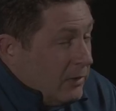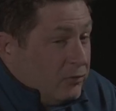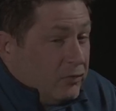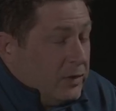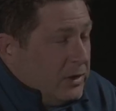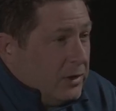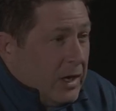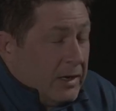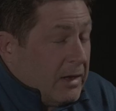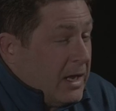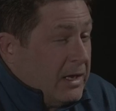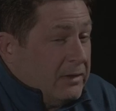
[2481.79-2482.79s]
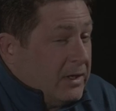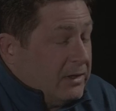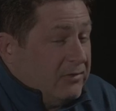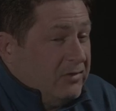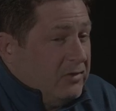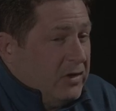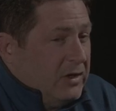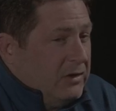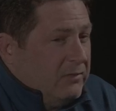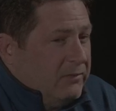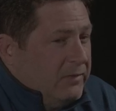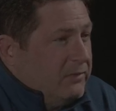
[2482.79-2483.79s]
And I was reading, I, I had like
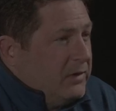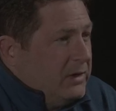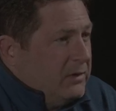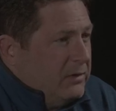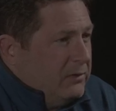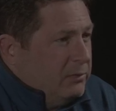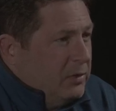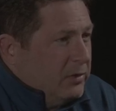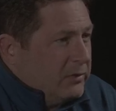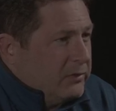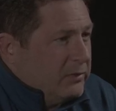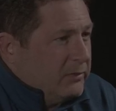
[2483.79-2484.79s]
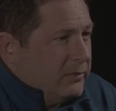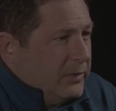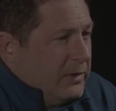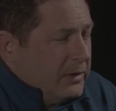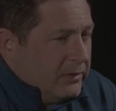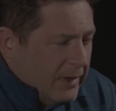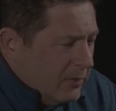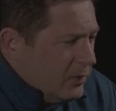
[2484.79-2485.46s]
10, 15 of these books because mm-hmm.